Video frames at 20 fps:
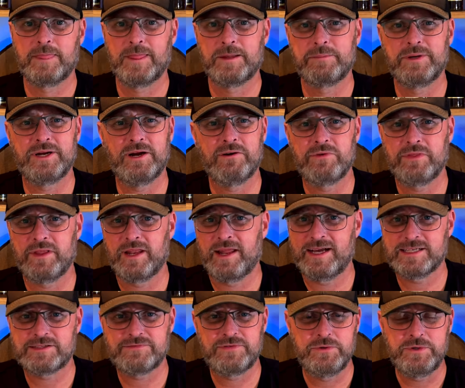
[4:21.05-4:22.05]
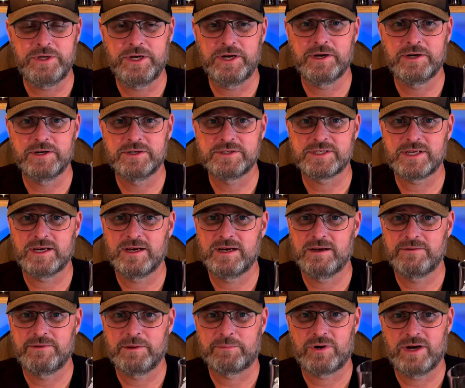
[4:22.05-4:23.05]
But over the last few years, uh,
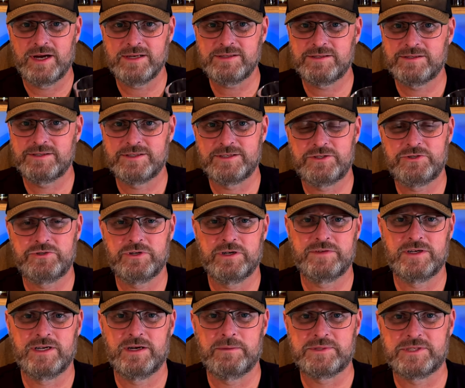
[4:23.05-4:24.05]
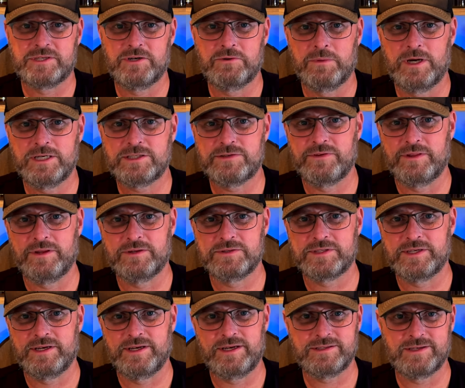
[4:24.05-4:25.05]
the prices has driven up so much for those things,